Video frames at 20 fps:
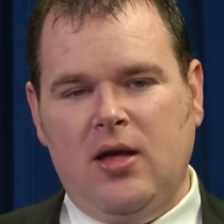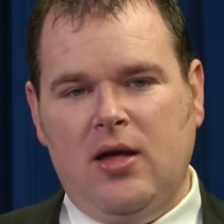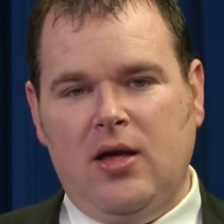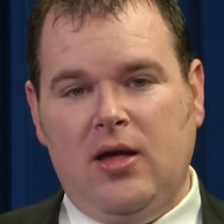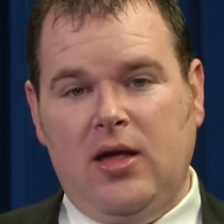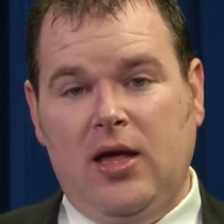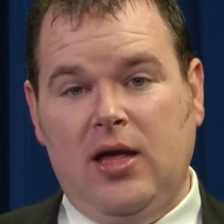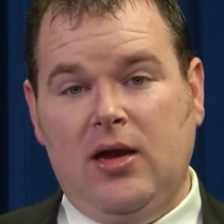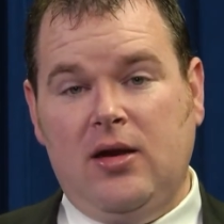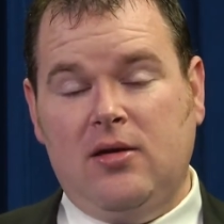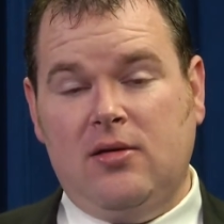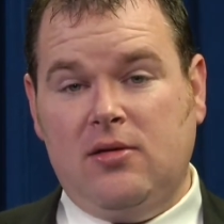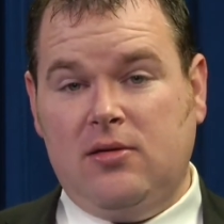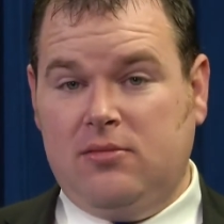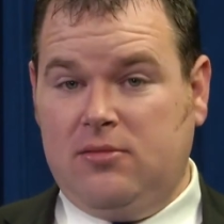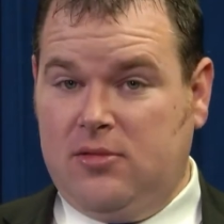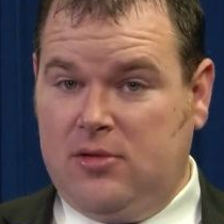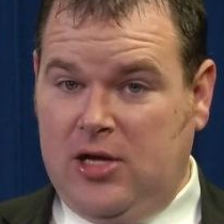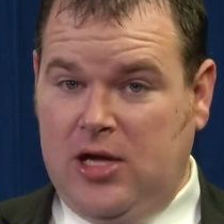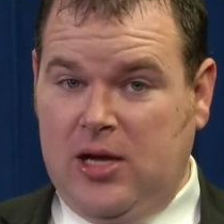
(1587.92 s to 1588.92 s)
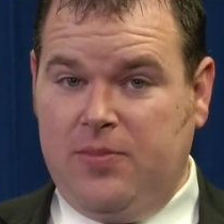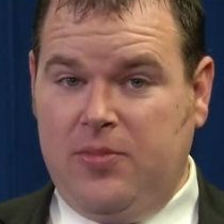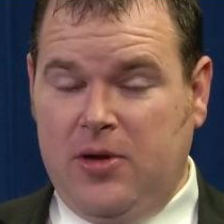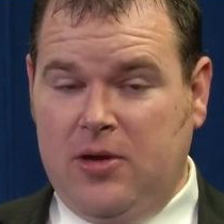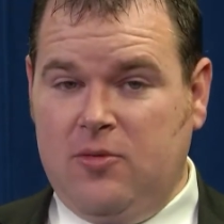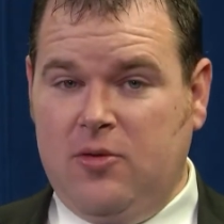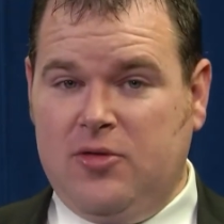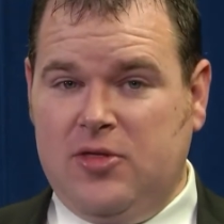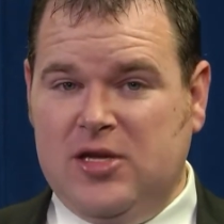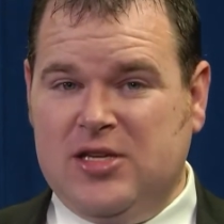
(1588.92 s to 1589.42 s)
in
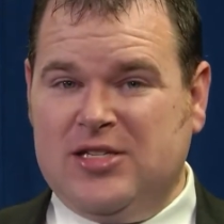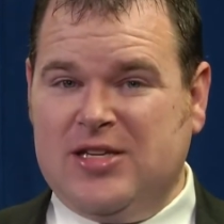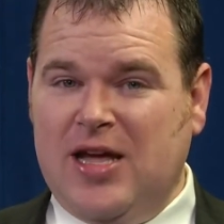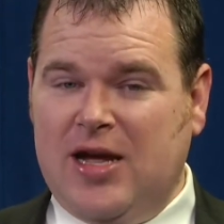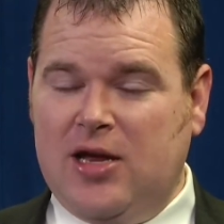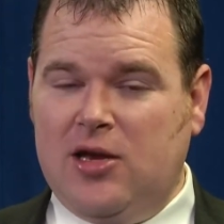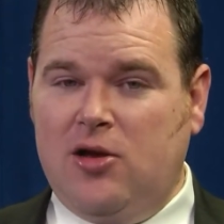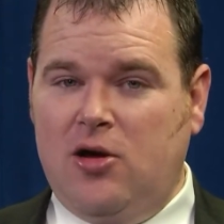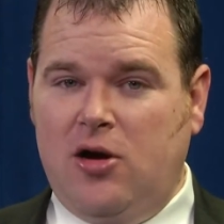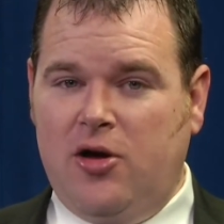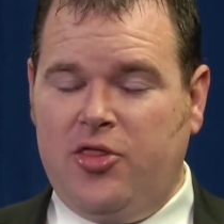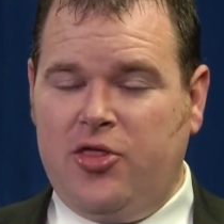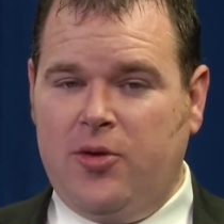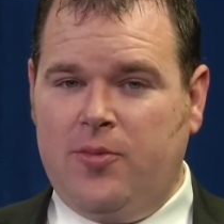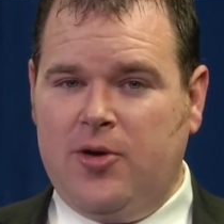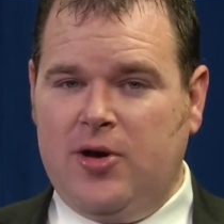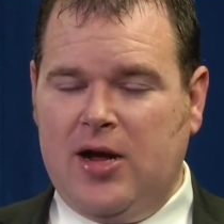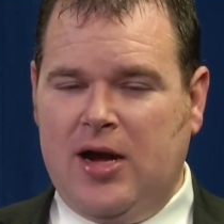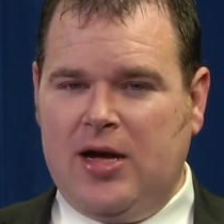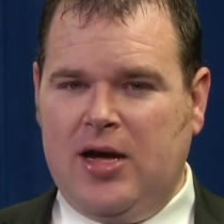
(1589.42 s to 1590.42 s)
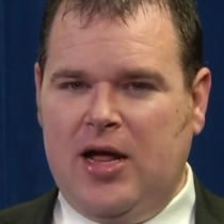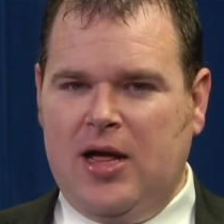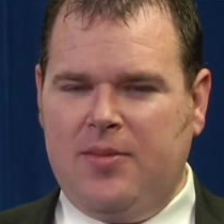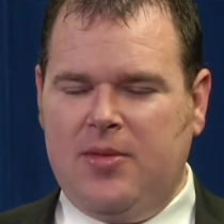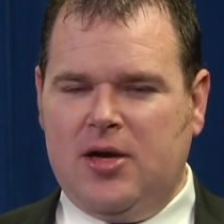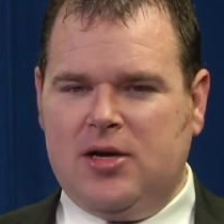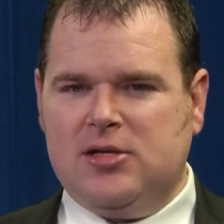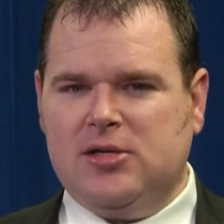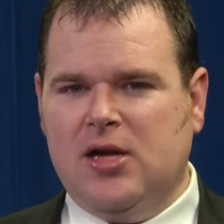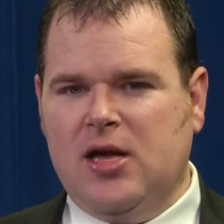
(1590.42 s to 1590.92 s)
keeping with the second law of
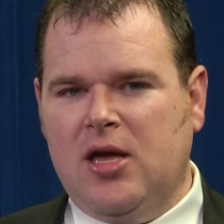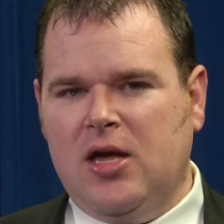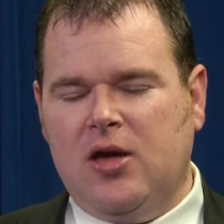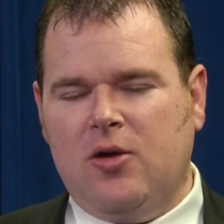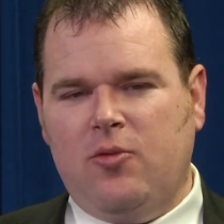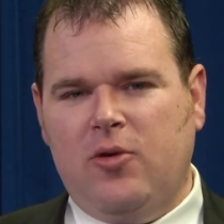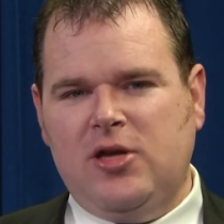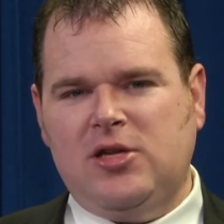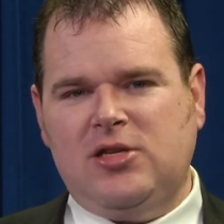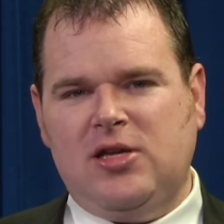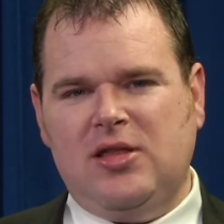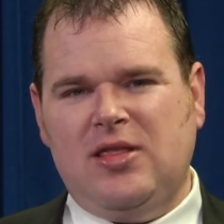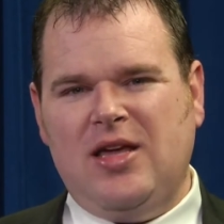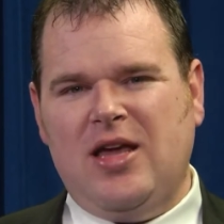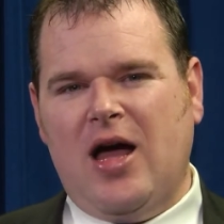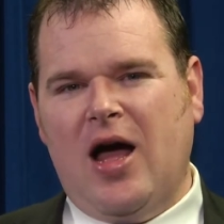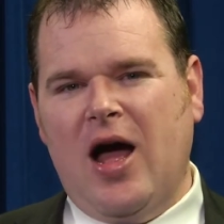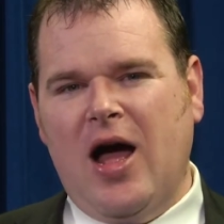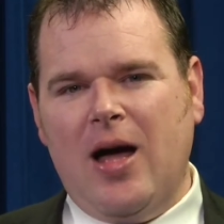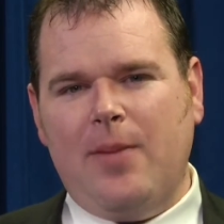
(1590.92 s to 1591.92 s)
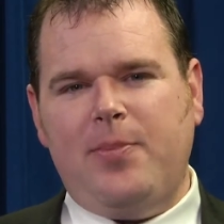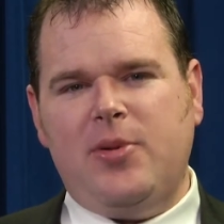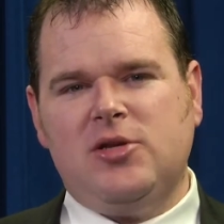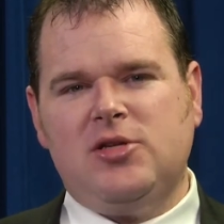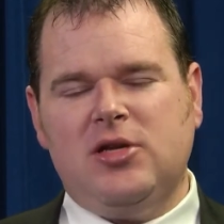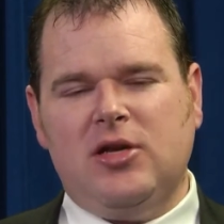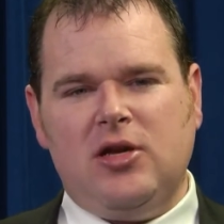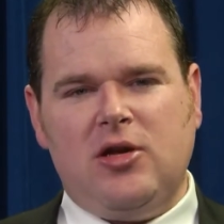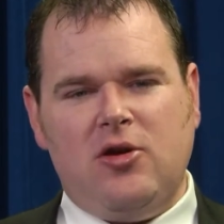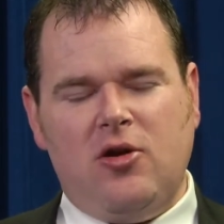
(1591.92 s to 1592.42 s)
thermodynamics, we see the
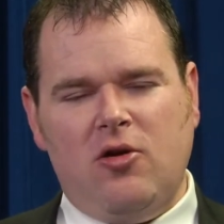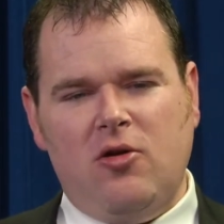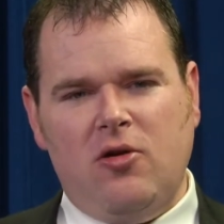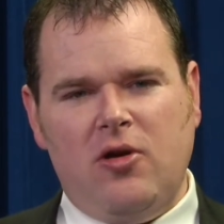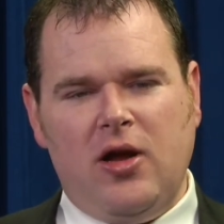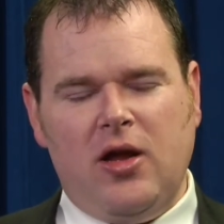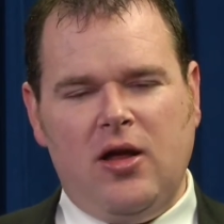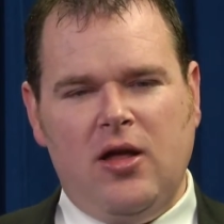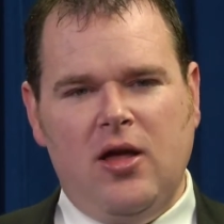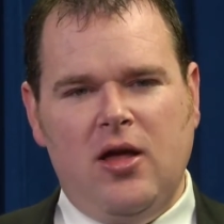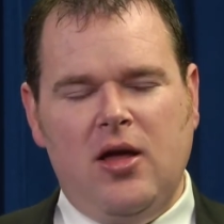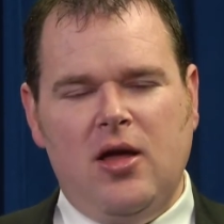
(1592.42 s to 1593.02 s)
opposite occurring.